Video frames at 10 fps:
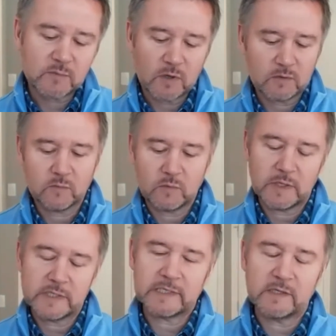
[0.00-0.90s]

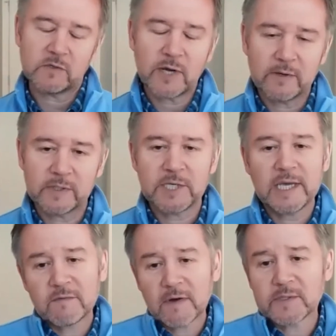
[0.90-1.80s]
What is it you're trying to
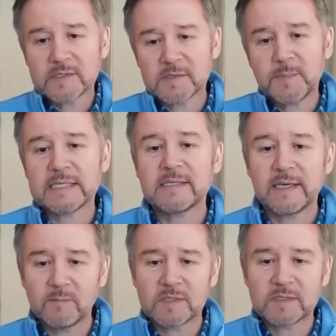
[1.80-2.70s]
achieve? I was expecting
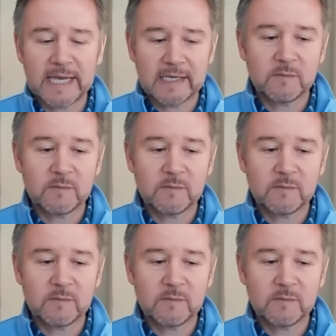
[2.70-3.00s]
him to say,